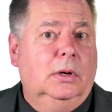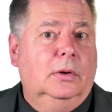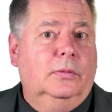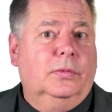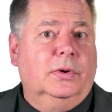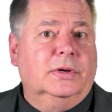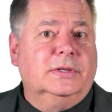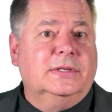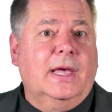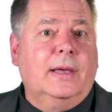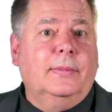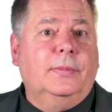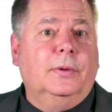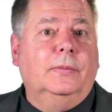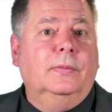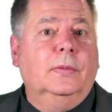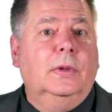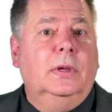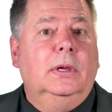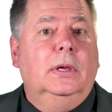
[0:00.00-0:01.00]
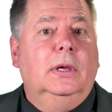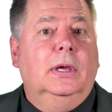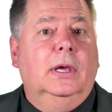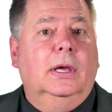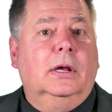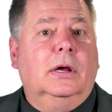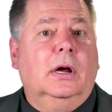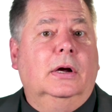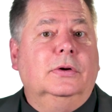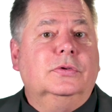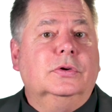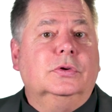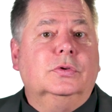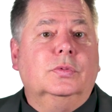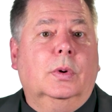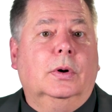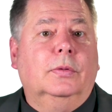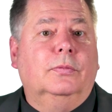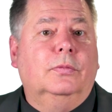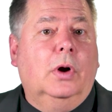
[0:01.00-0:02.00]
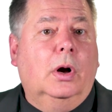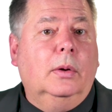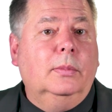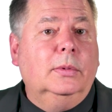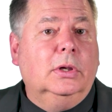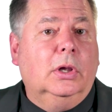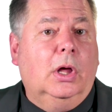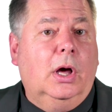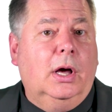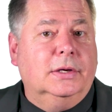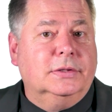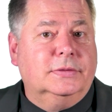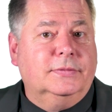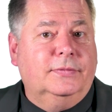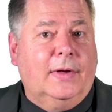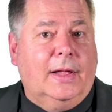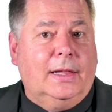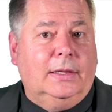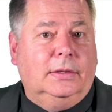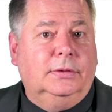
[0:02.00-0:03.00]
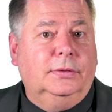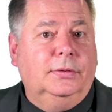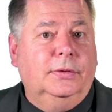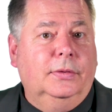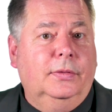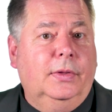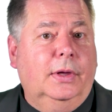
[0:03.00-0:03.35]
For example, in countries where Roman law is followed,